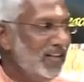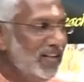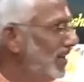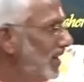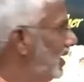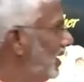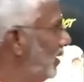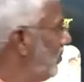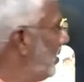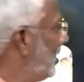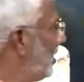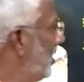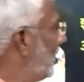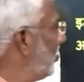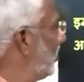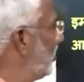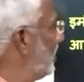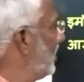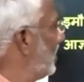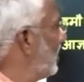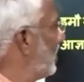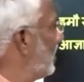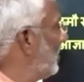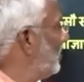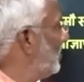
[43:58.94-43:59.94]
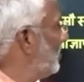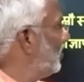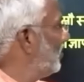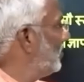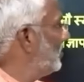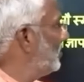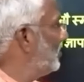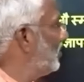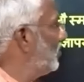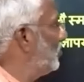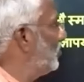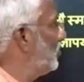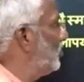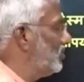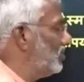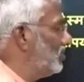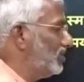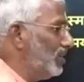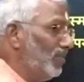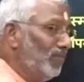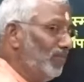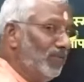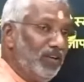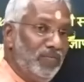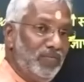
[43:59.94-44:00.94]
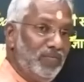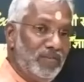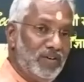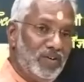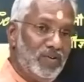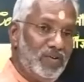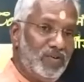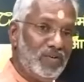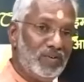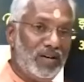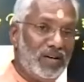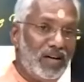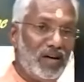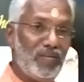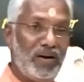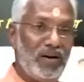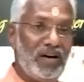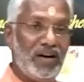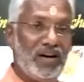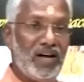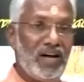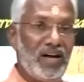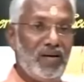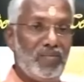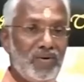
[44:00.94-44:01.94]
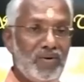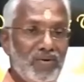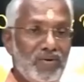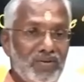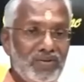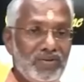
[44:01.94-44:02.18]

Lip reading: Kim Karo here, but some King Karo, Rama Ramo.